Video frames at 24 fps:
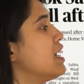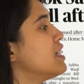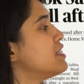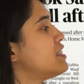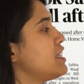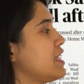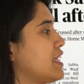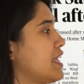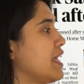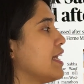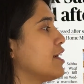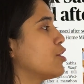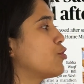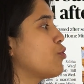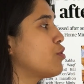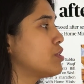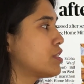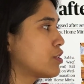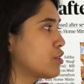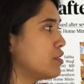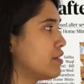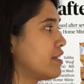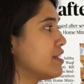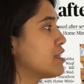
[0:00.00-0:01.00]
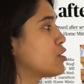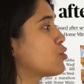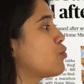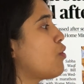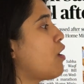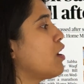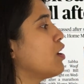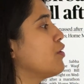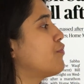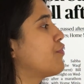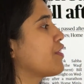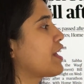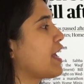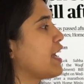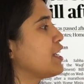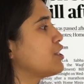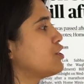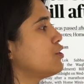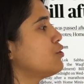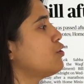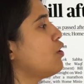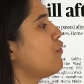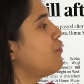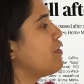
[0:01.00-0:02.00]
seeking
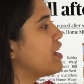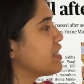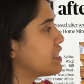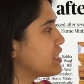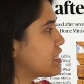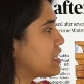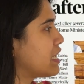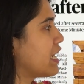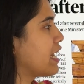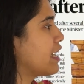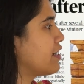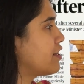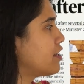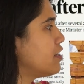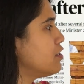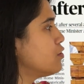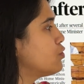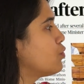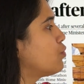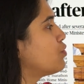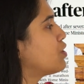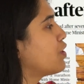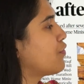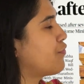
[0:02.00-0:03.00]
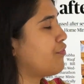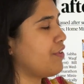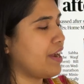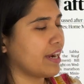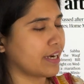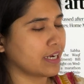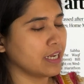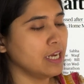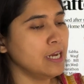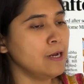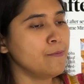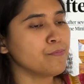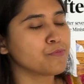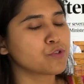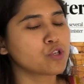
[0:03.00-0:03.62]
disqualification of legislators who defect.